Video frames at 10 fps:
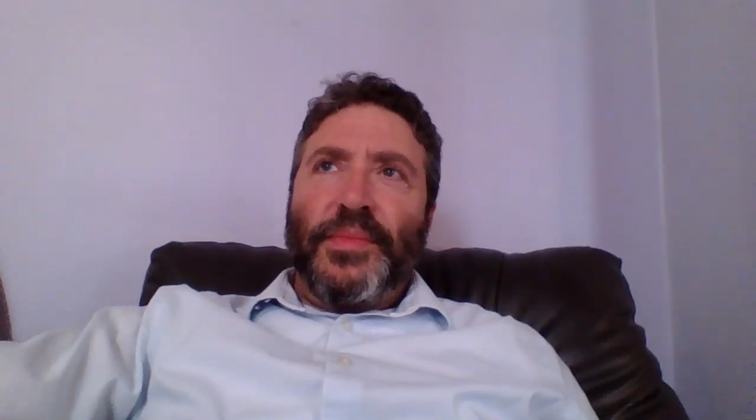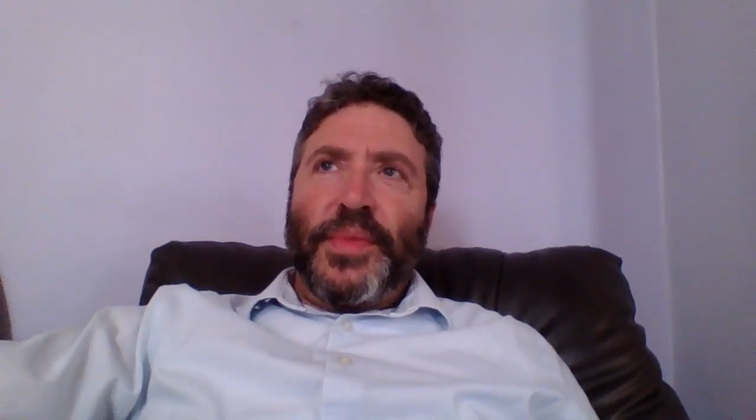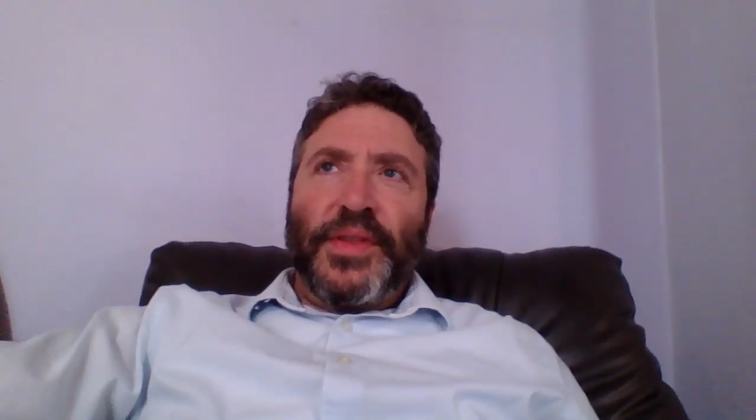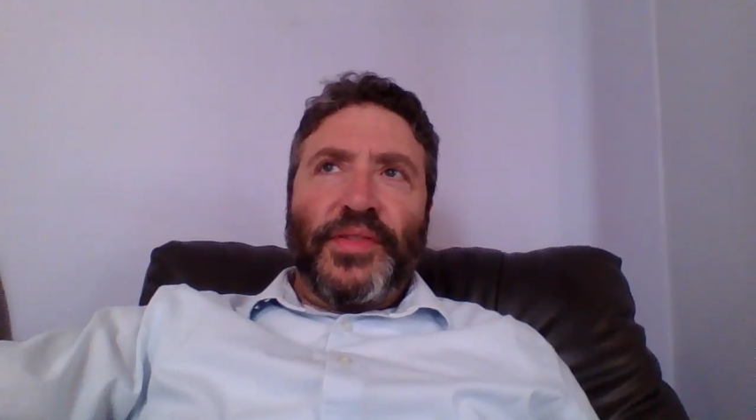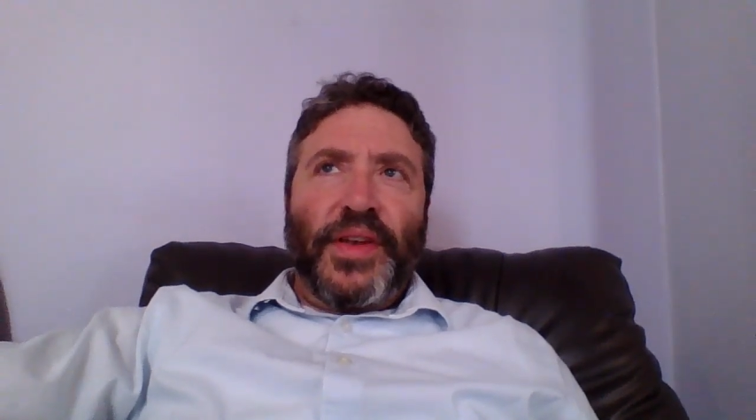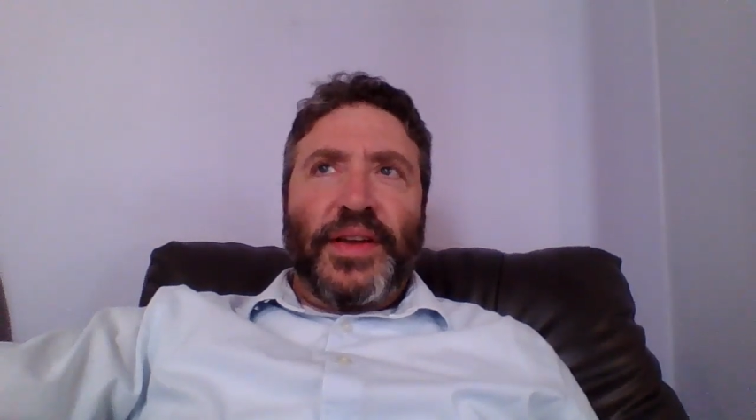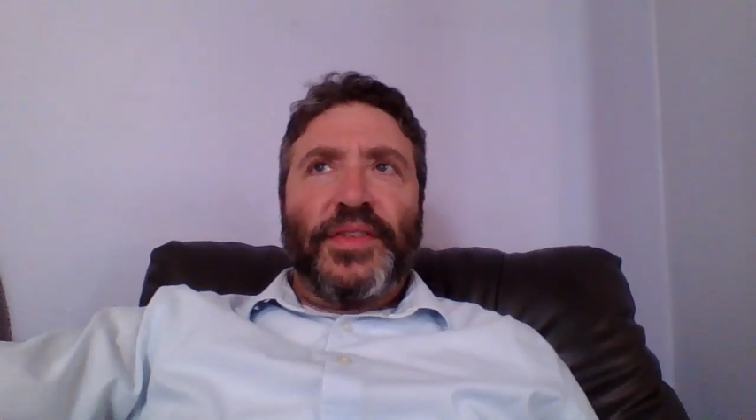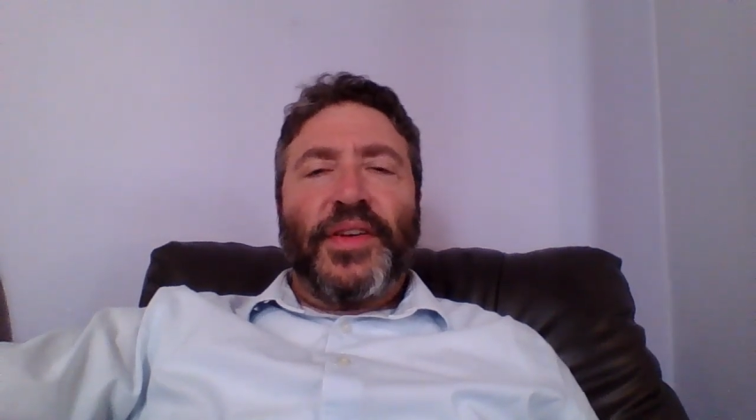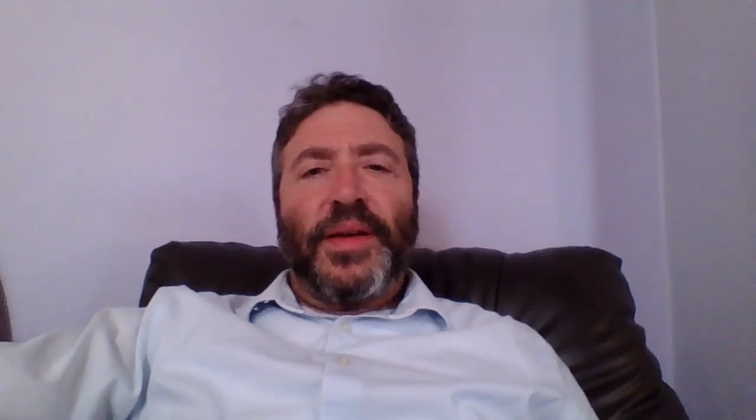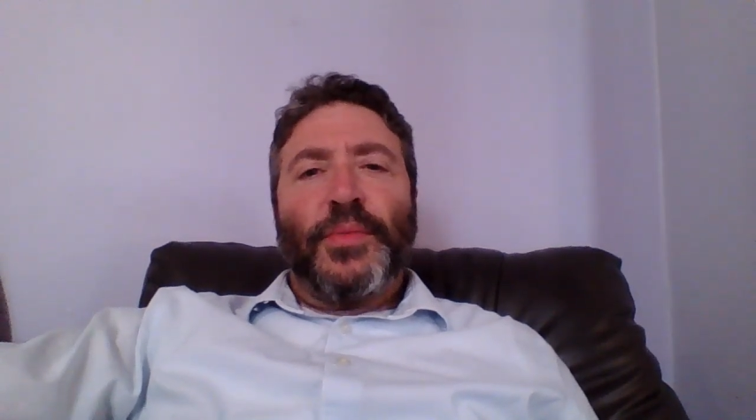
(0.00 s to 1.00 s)
but the
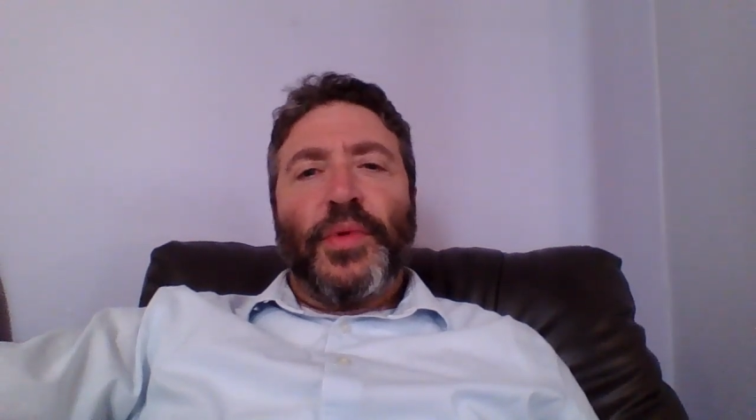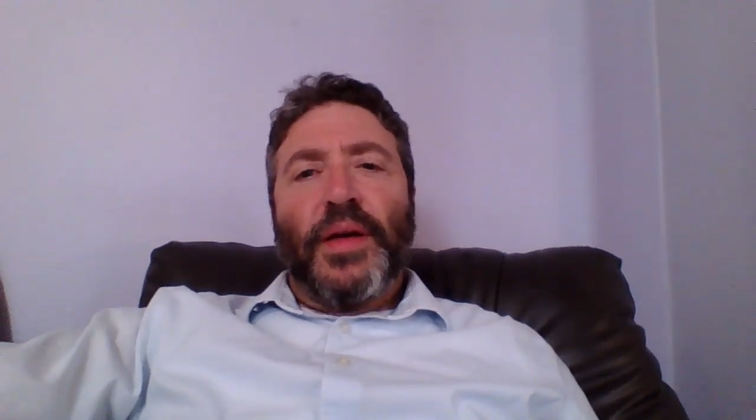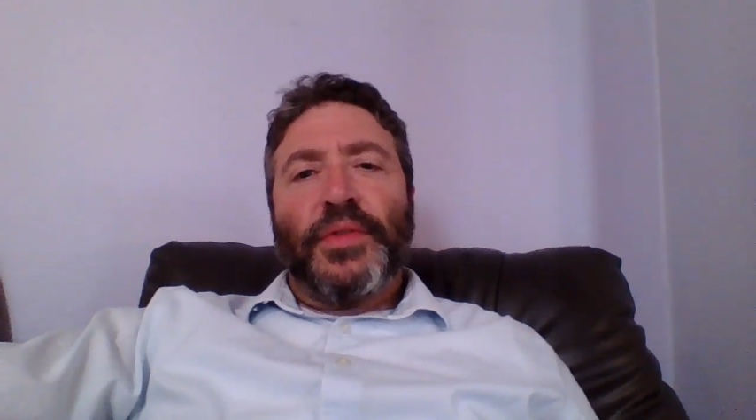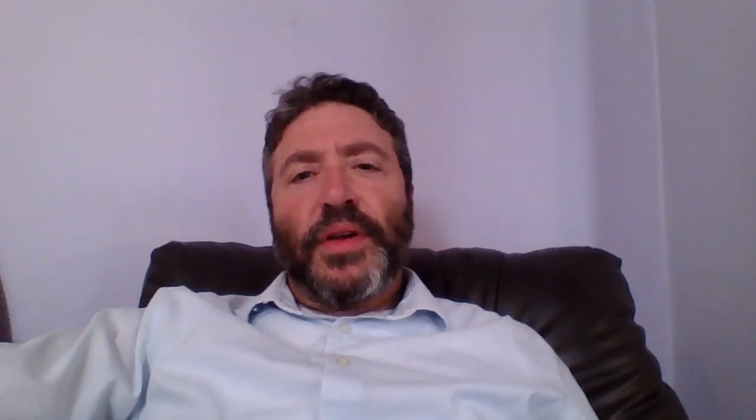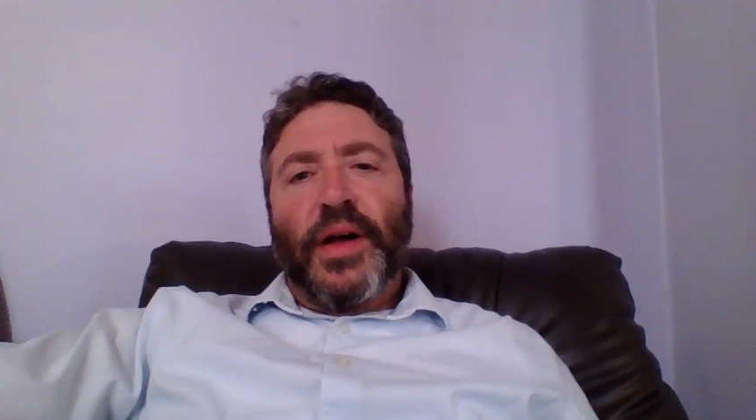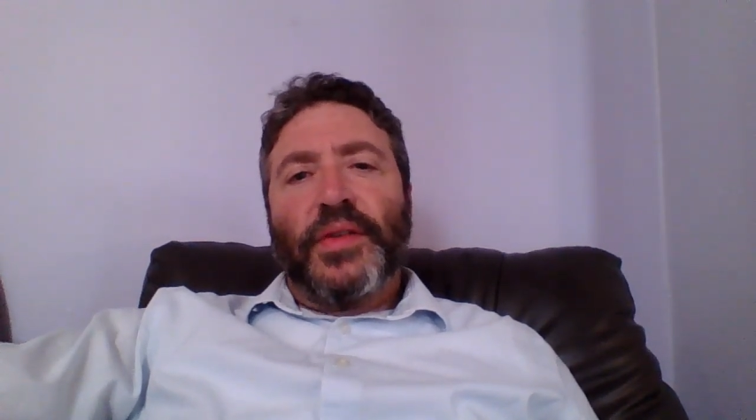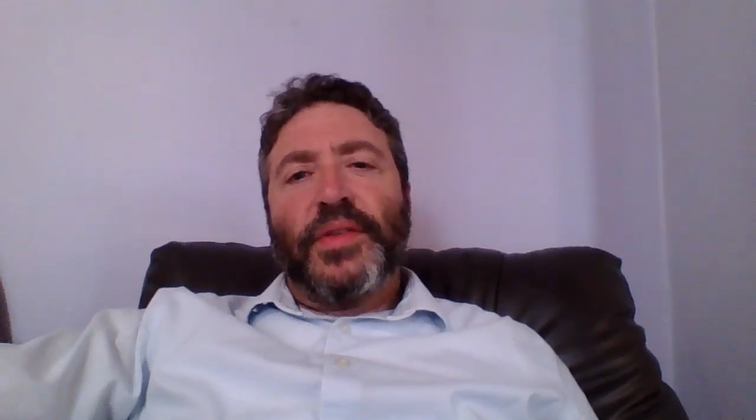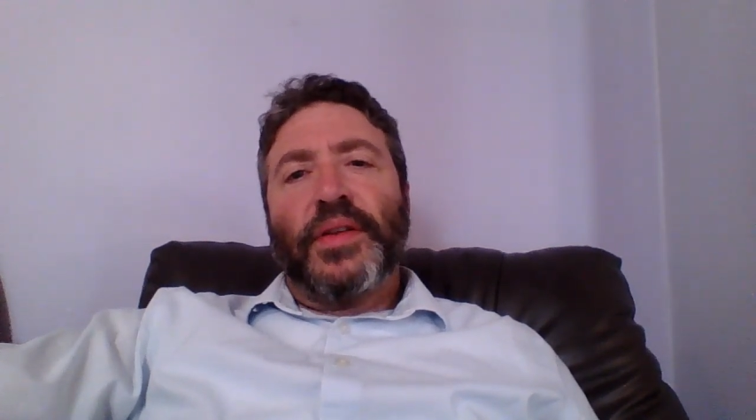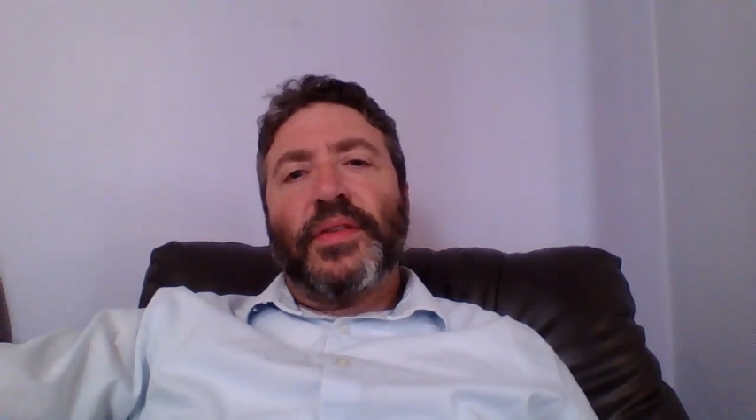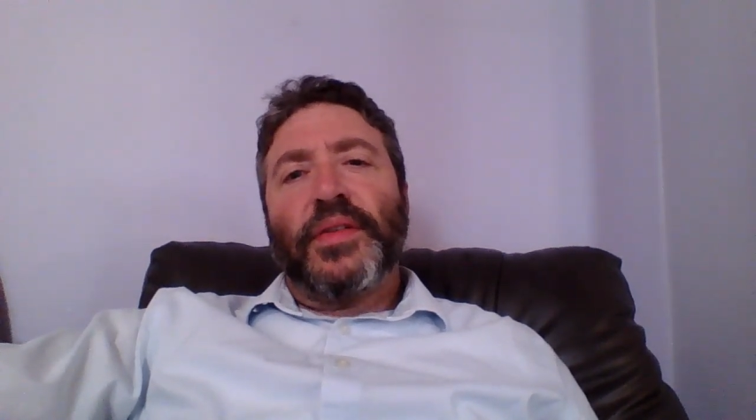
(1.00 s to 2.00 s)
second time we'll have the
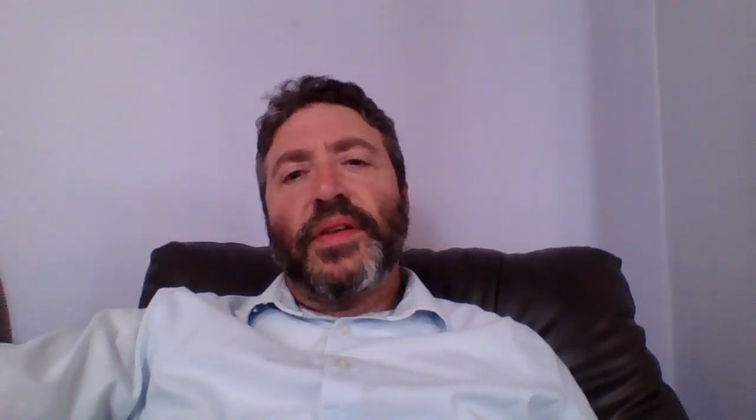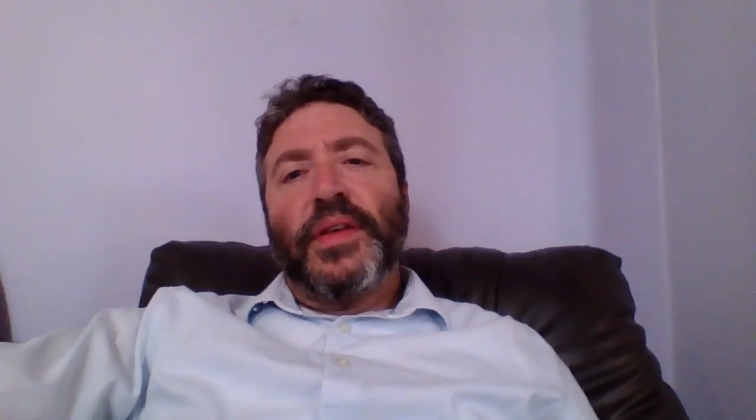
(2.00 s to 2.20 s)
content,